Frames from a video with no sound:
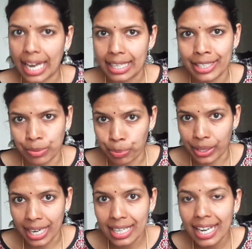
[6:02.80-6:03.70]
his
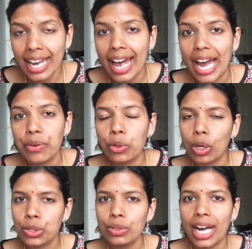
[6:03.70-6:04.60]
bread, and would
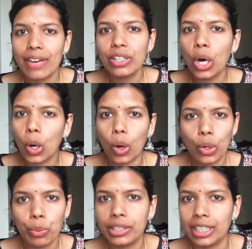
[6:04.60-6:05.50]
also have a horn
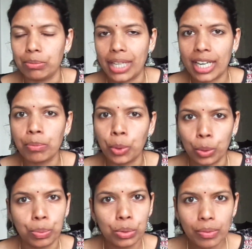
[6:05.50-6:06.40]
with him, like a
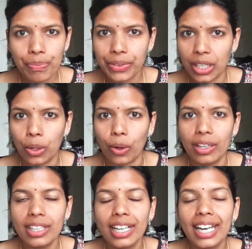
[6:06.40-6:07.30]
bhopu, a horn.
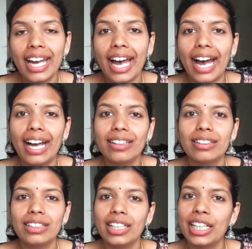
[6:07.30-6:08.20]
And
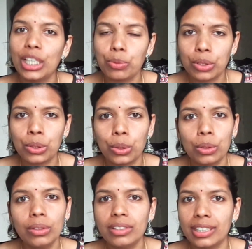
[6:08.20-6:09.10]
he would go,
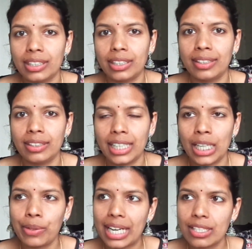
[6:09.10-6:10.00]
he would
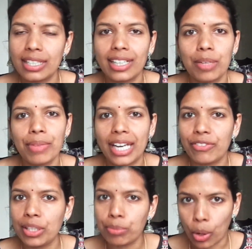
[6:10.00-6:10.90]
actually come every
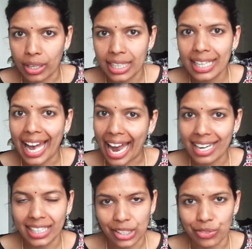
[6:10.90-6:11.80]
morning and
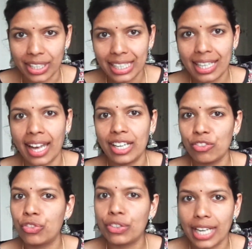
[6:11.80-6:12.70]
evening carrying
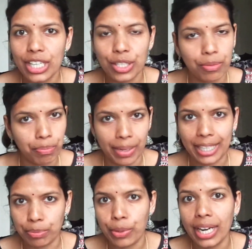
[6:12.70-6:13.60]
fresh baked
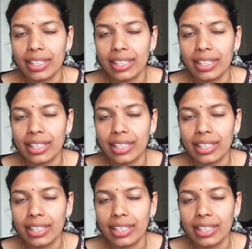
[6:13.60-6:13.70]
bread.